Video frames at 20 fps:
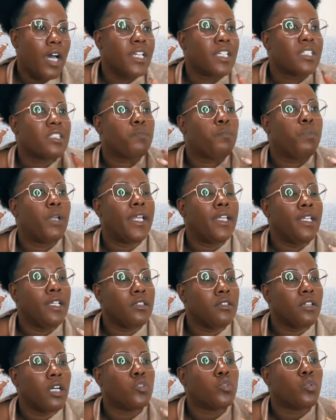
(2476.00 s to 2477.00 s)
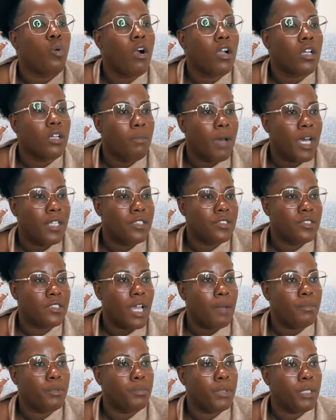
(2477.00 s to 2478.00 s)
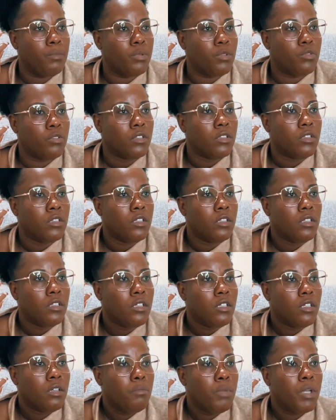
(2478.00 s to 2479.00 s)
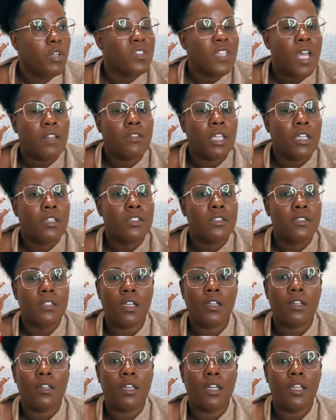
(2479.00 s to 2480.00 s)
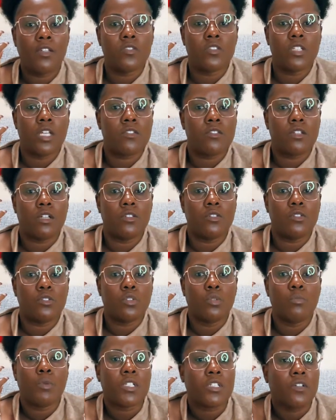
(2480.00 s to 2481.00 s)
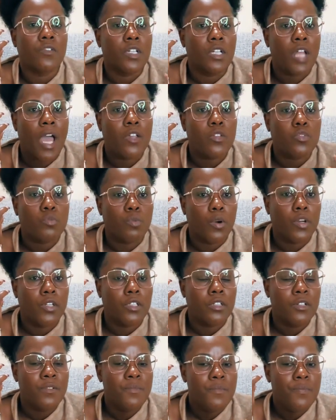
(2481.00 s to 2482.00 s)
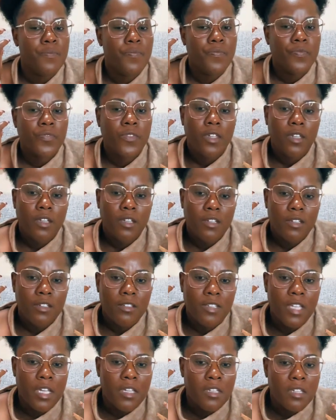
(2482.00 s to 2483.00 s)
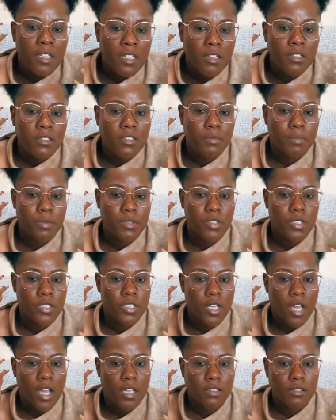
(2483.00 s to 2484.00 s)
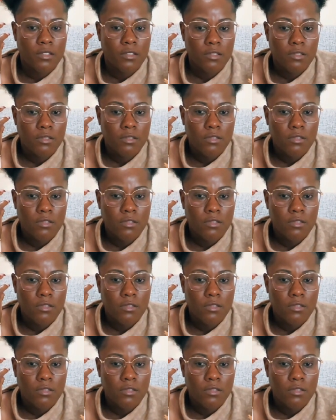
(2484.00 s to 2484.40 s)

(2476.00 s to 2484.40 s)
on explaining, on talking about this type of people. Because I think sick is just too much of a nice word. They killed the, the child.